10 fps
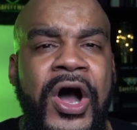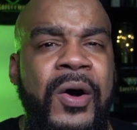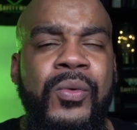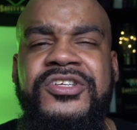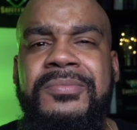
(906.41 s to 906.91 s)
I
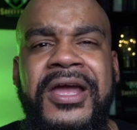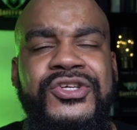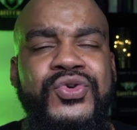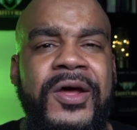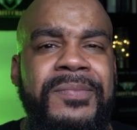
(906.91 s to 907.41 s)
want to make
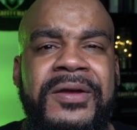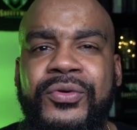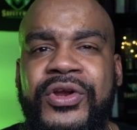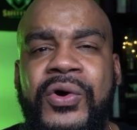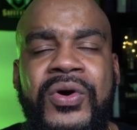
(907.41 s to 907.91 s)
sure that people
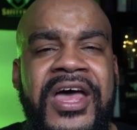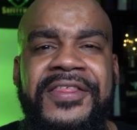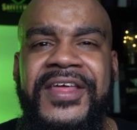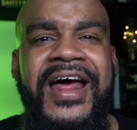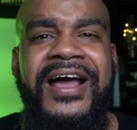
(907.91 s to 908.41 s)
know
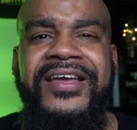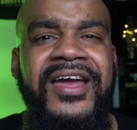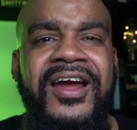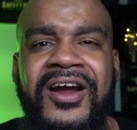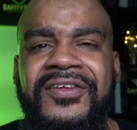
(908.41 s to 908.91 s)
that I
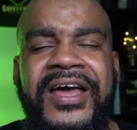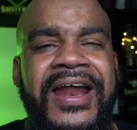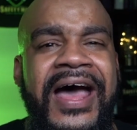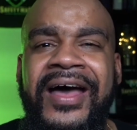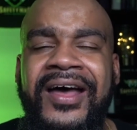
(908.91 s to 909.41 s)
care, that
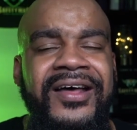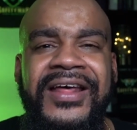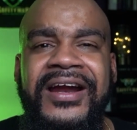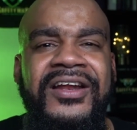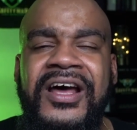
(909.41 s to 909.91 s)
I
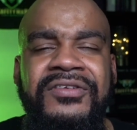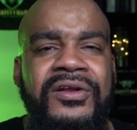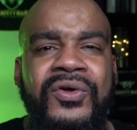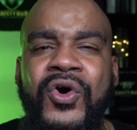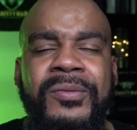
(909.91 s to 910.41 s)
love the
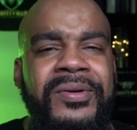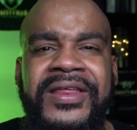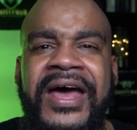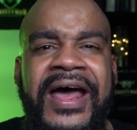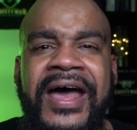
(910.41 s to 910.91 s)
Lord, but
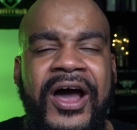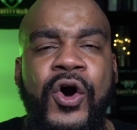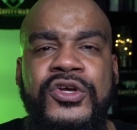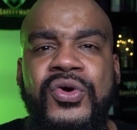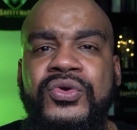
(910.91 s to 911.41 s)
that I
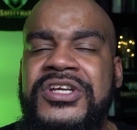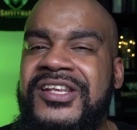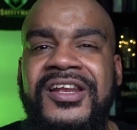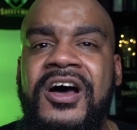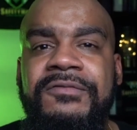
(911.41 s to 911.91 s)
also just
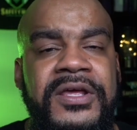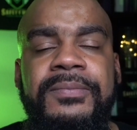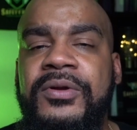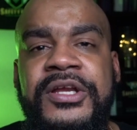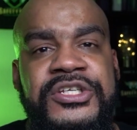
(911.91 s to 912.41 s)
love
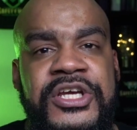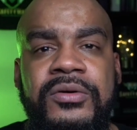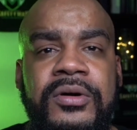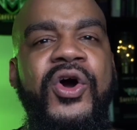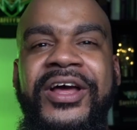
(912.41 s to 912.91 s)
people in general.